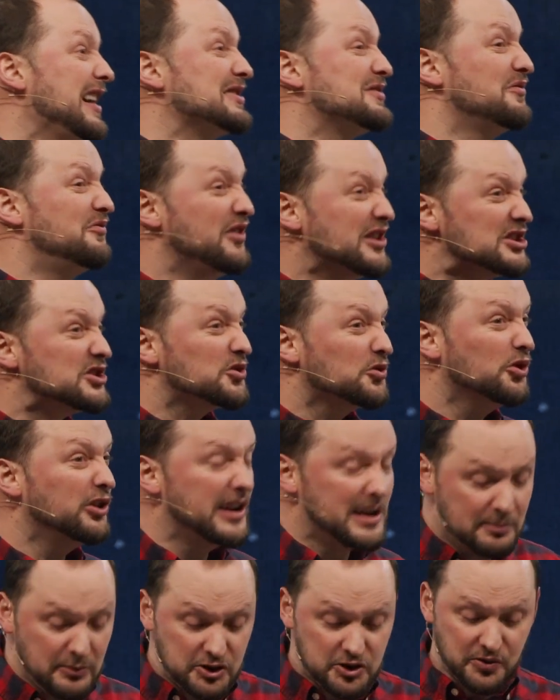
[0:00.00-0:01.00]
has visceral
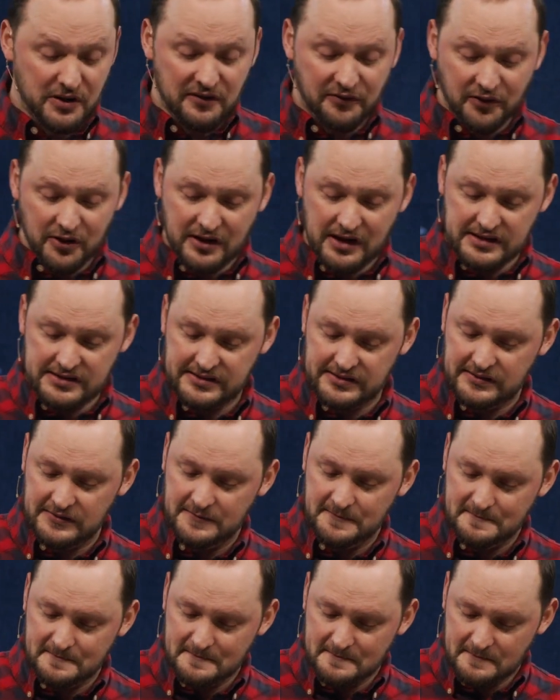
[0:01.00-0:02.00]
imagery for this.
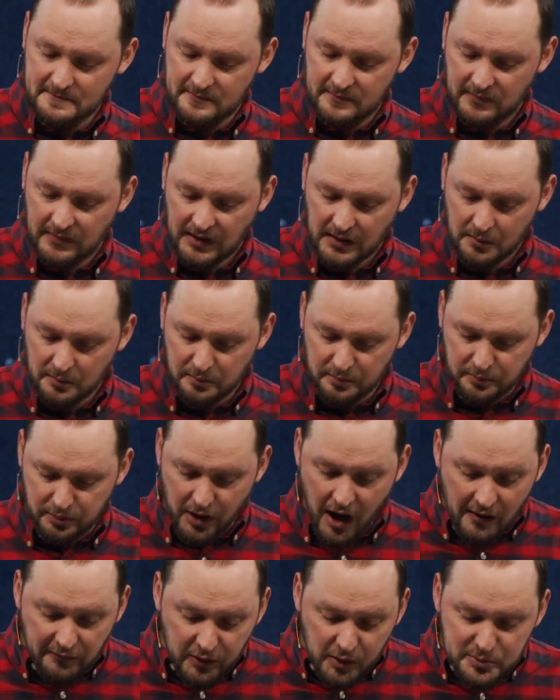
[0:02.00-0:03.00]

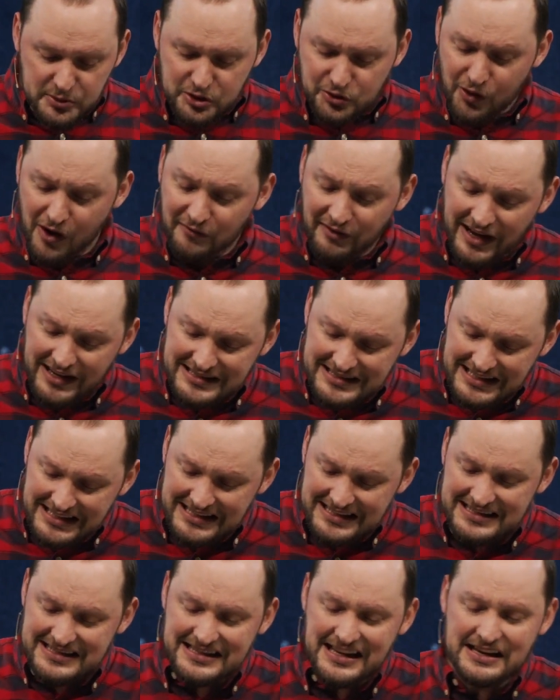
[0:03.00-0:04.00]
Proverbs
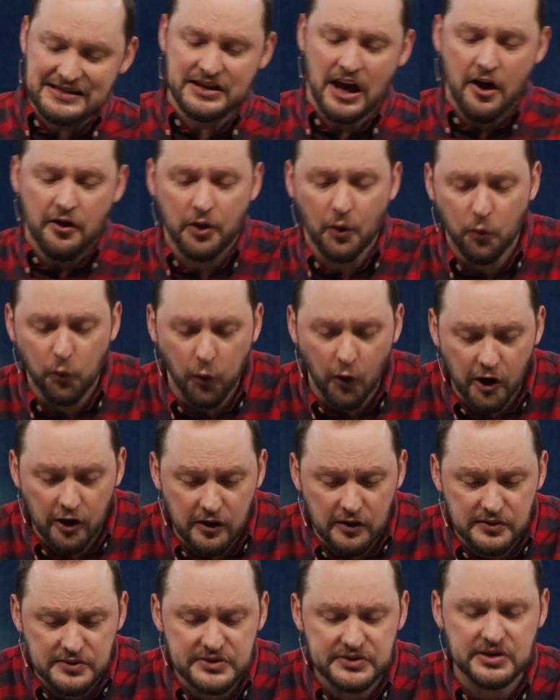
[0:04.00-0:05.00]
12:18 says, "The
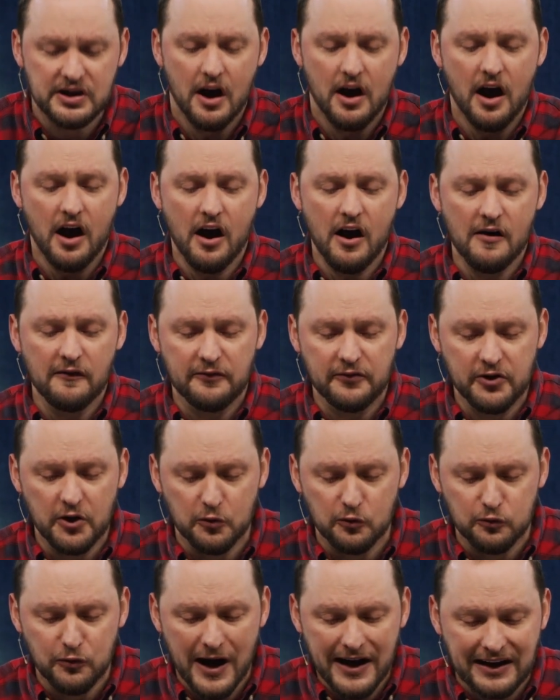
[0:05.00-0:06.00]
words of the
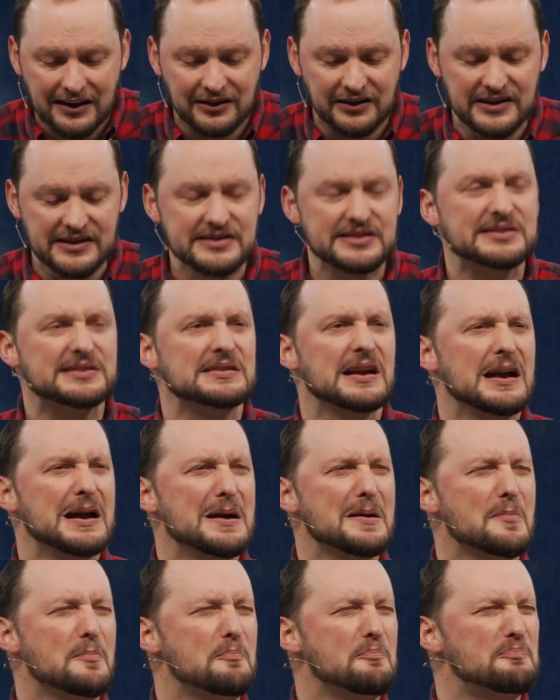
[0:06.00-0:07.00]
reckless
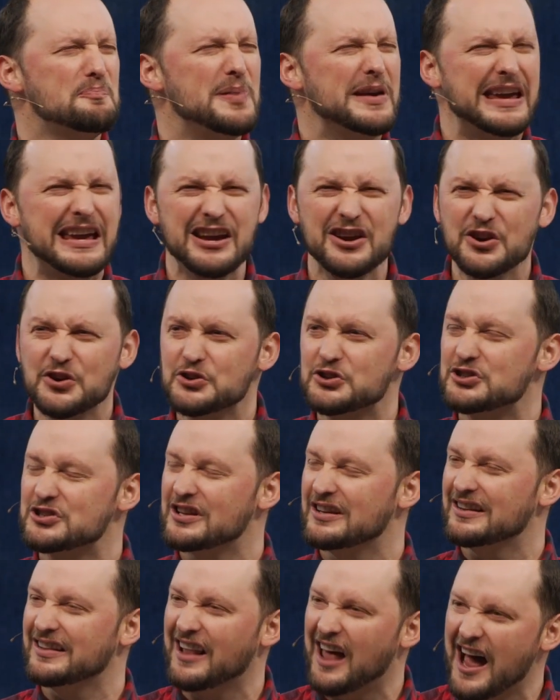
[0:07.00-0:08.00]
pierce
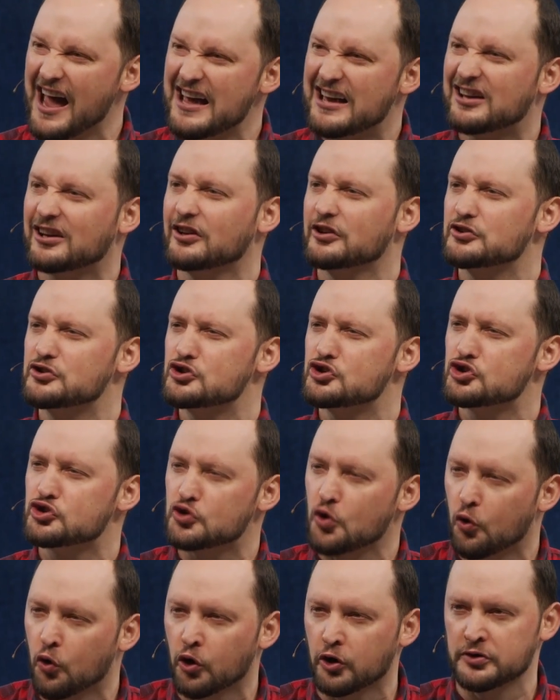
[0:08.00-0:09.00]
like
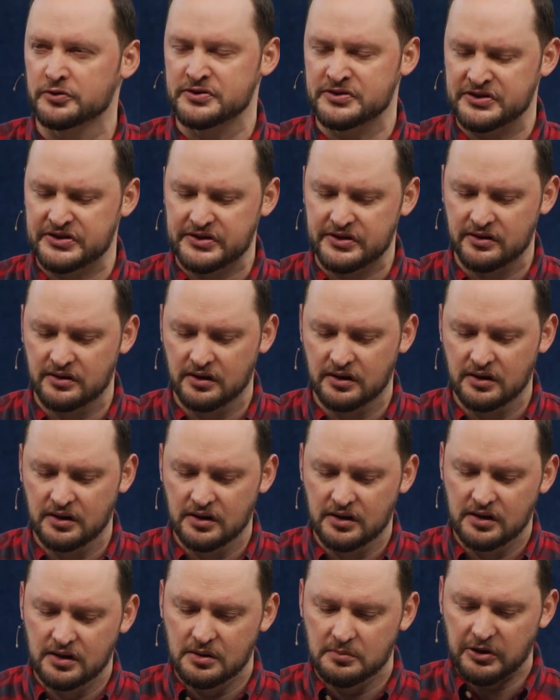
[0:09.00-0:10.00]
swords,
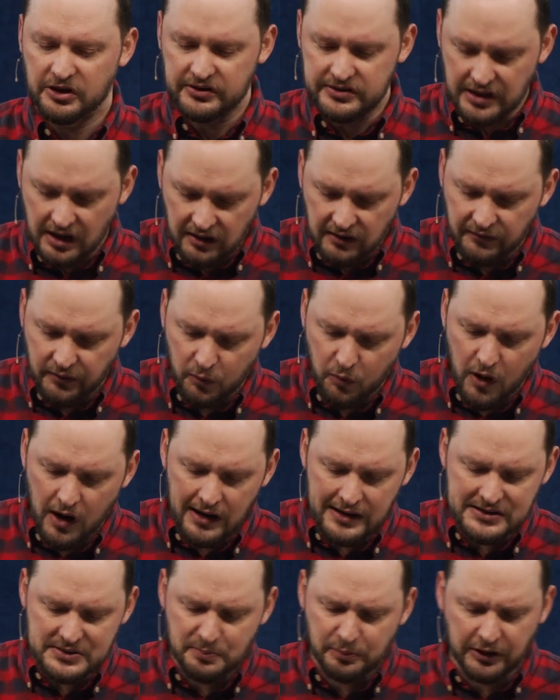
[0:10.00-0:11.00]
but the tongue of the
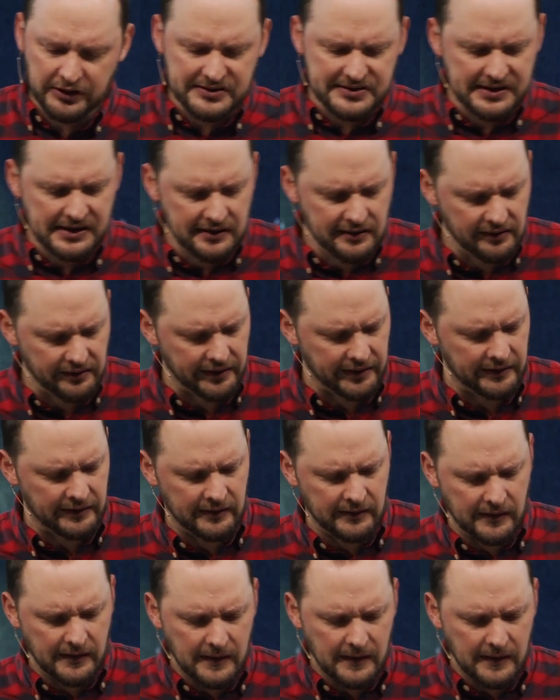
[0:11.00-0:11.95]
wise brings healing."